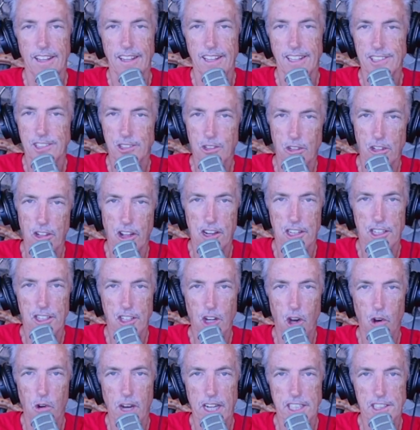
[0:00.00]
And so long
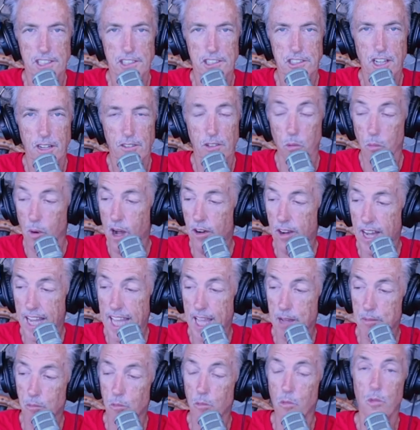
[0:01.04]
ago, I discovered, well, I
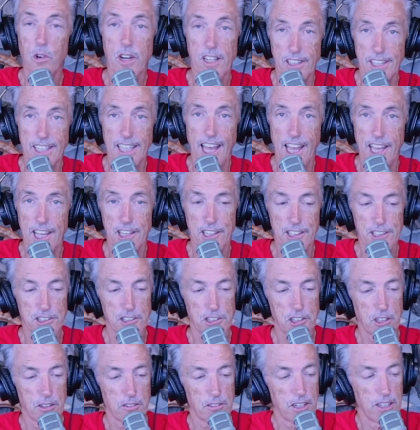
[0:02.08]
am really a
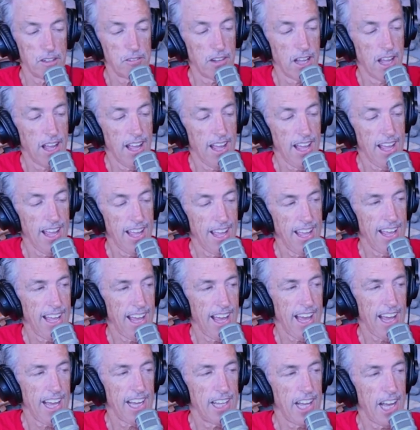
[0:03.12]
conservative.
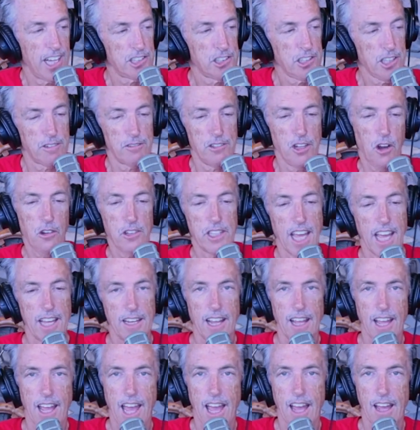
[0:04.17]
I, I should have known
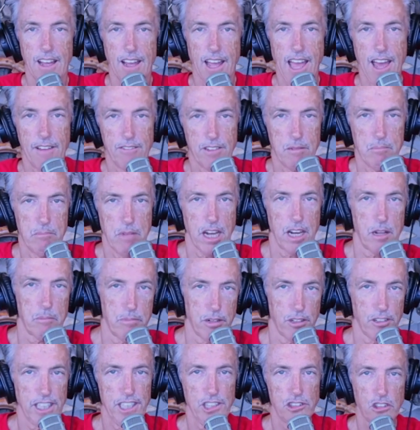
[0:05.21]
that, ha having been a
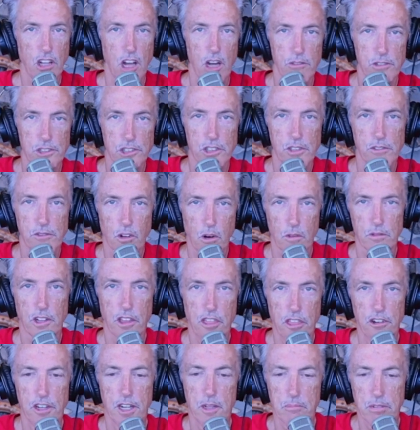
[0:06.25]
police officer for over
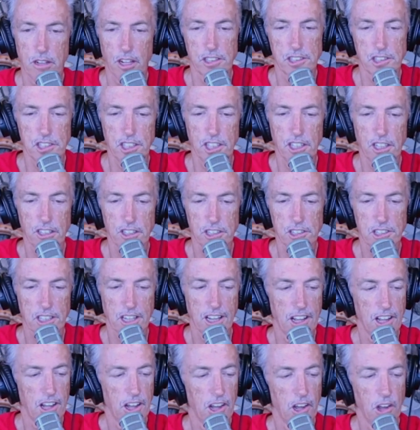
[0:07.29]
thirty plus years,
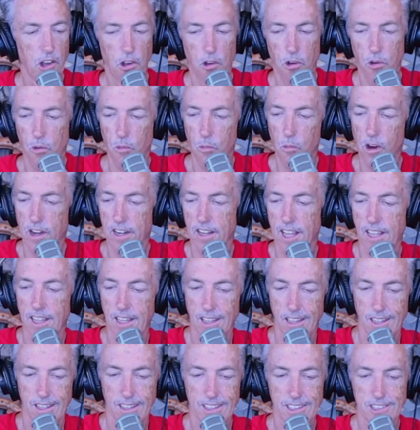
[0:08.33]
what
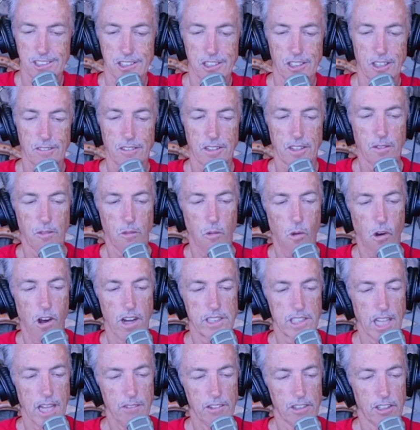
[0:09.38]
a conservative
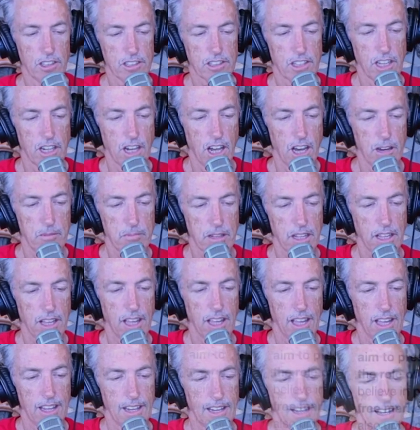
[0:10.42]
was. I even looked it up,
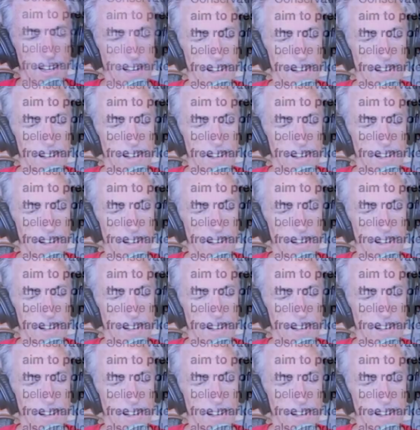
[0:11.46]
and